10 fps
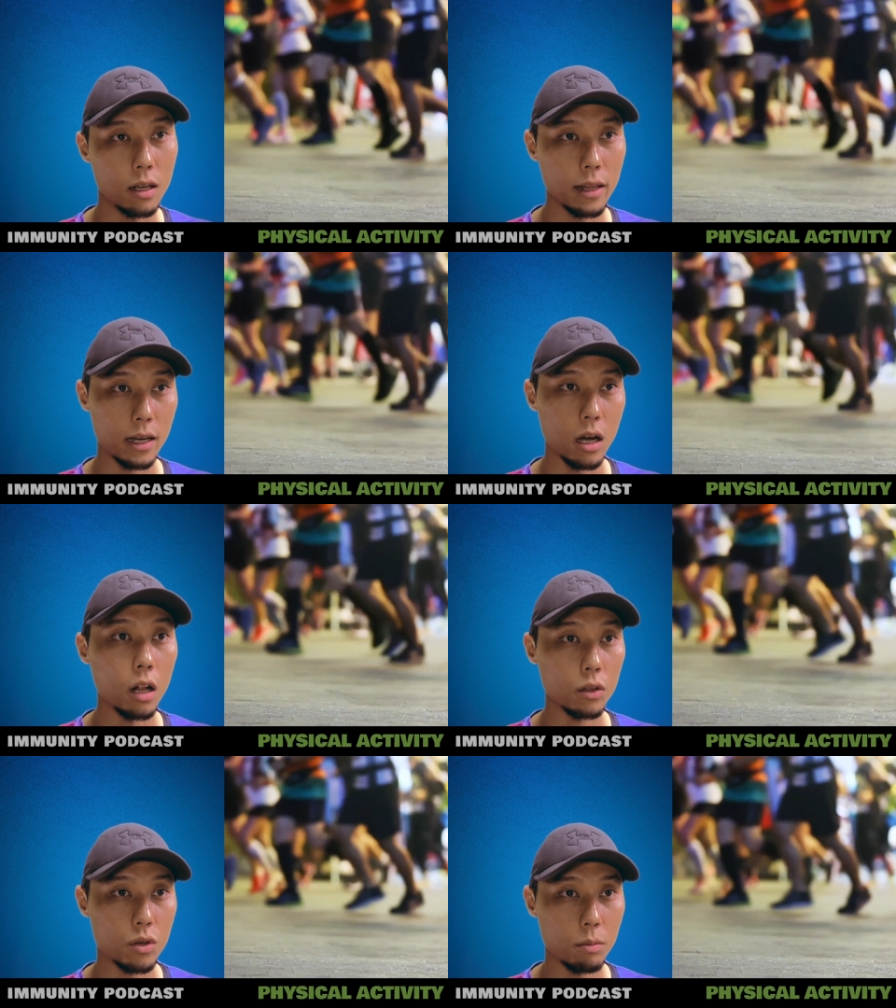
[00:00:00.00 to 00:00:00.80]
like
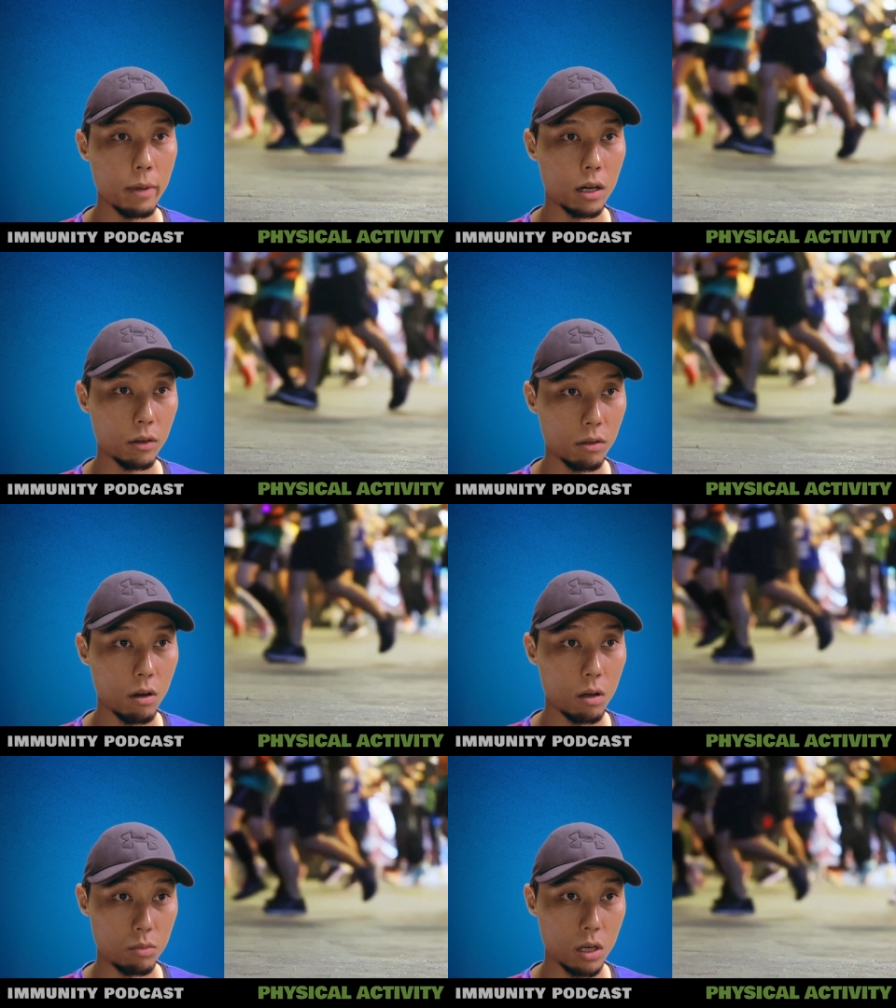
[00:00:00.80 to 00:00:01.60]
ultra
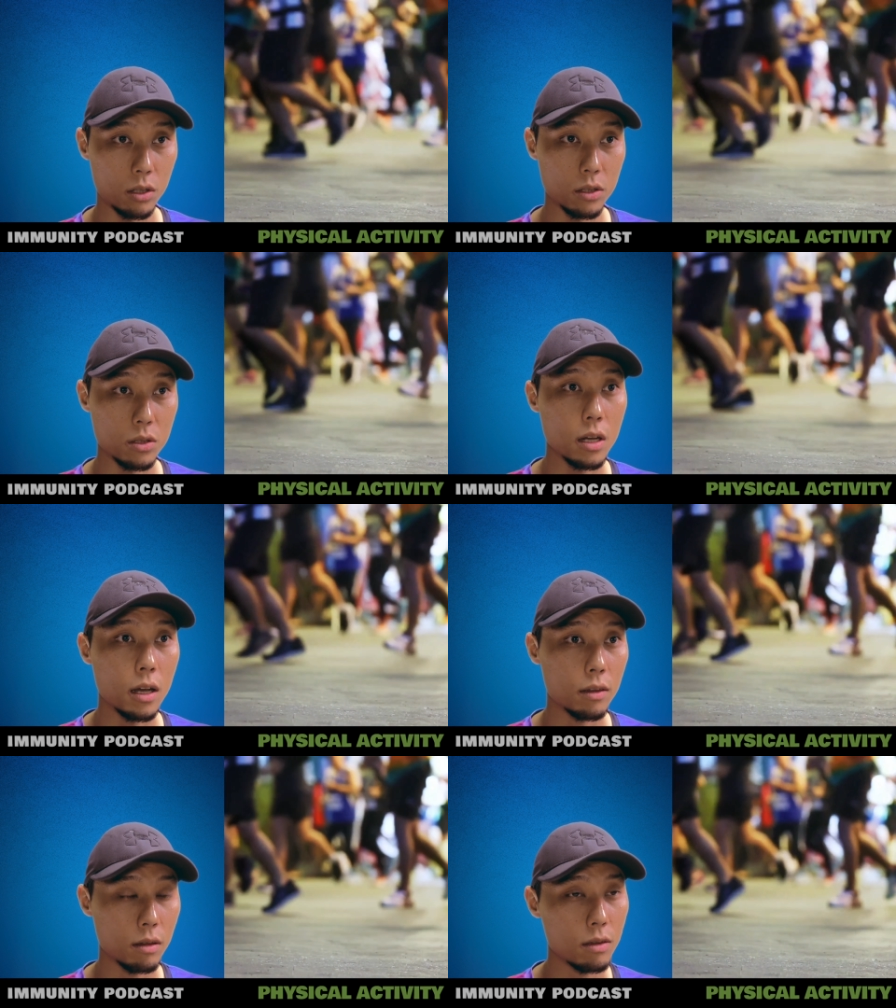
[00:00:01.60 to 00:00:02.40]
marathon runners,
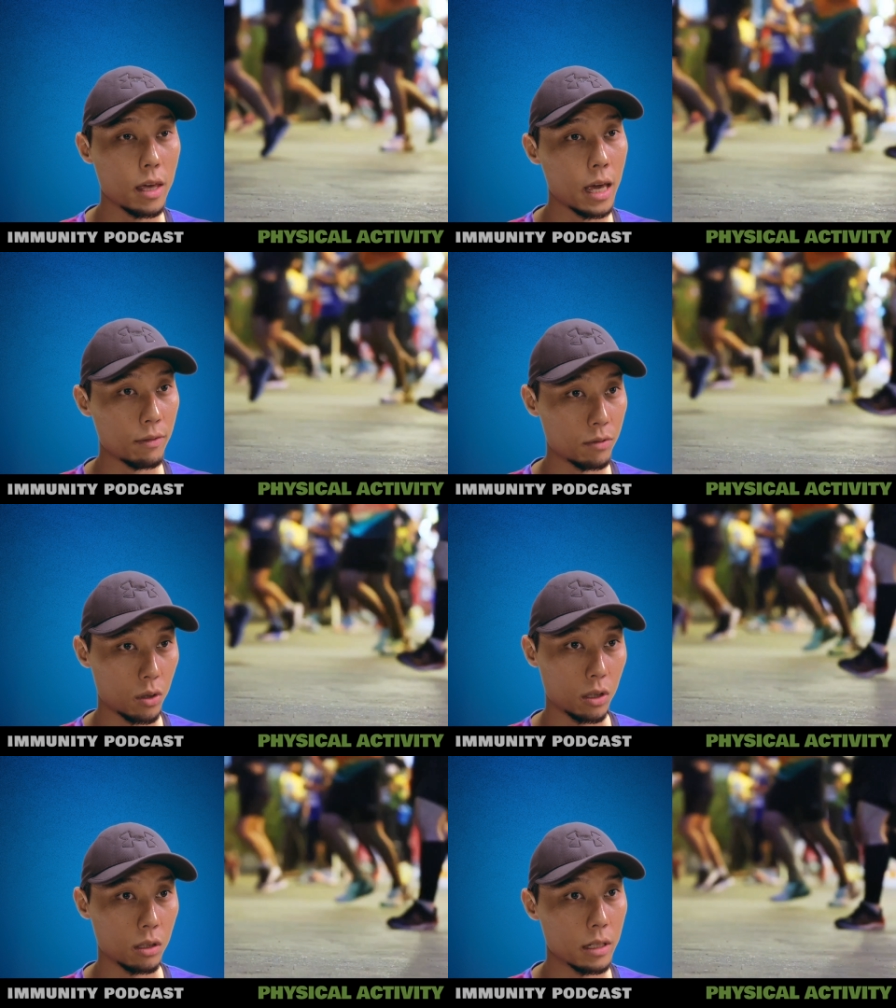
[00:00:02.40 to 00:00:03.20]
I think they have
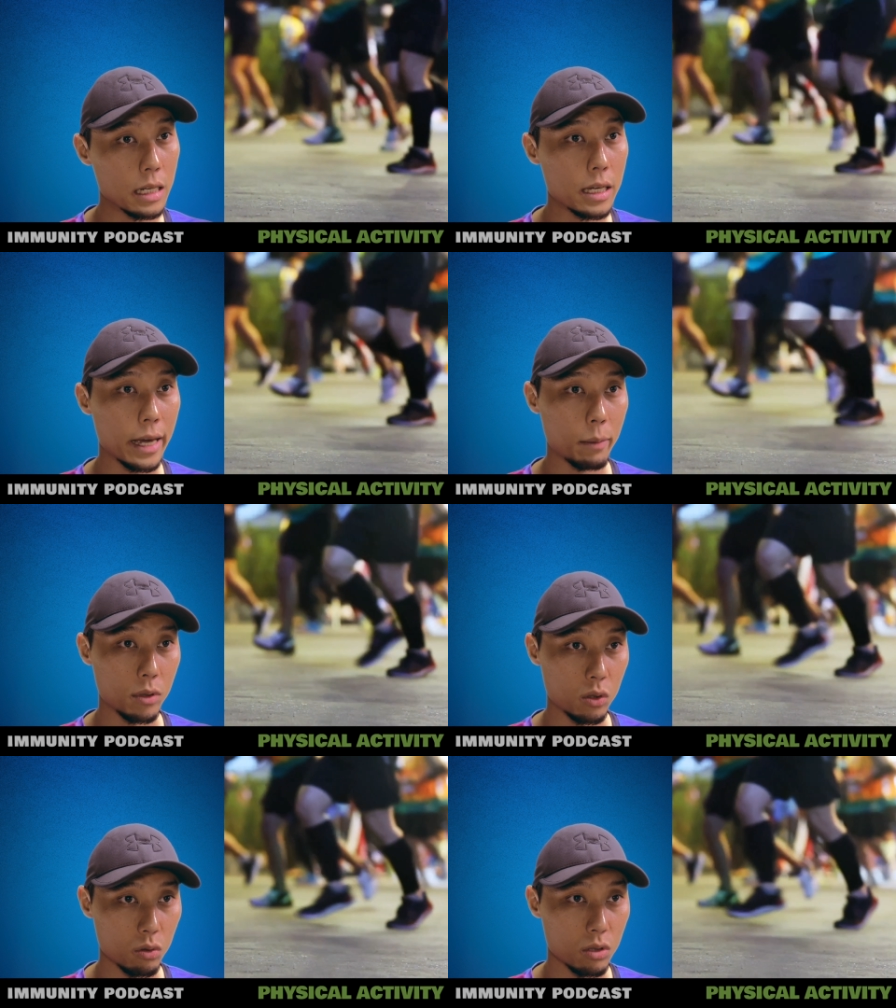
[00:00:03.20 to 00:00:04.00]
certain kneecap
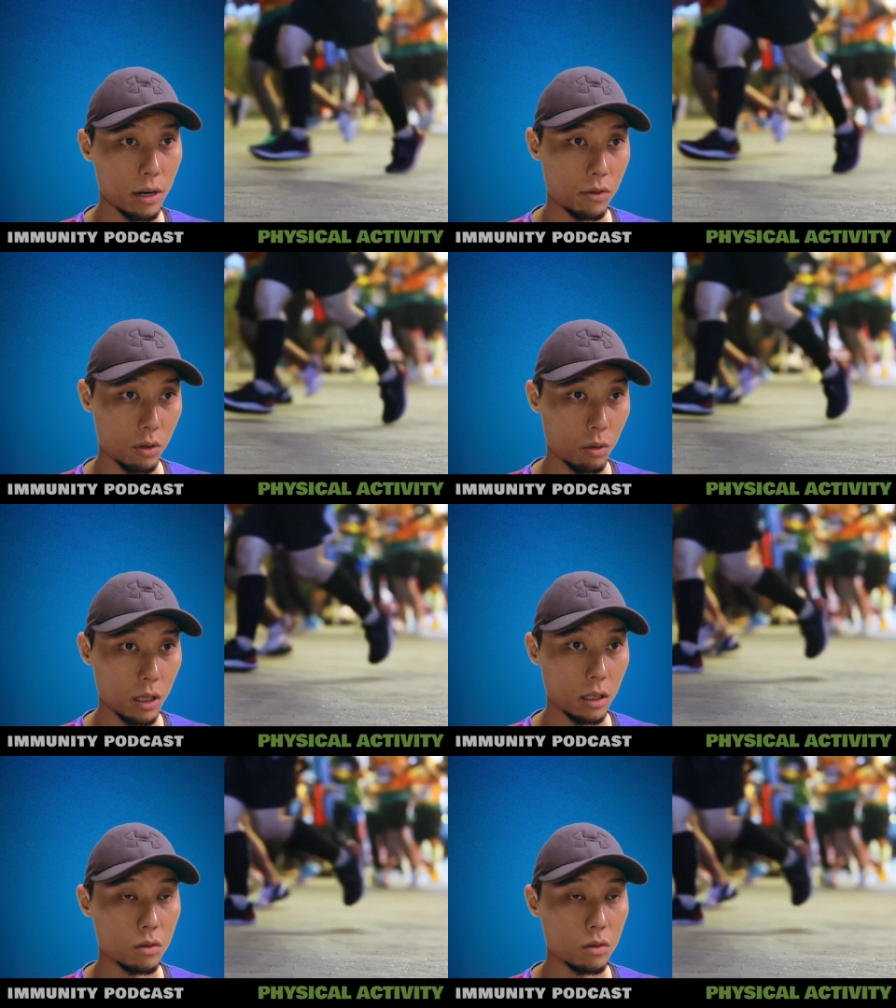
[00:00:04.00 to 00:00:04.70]
issues after a while.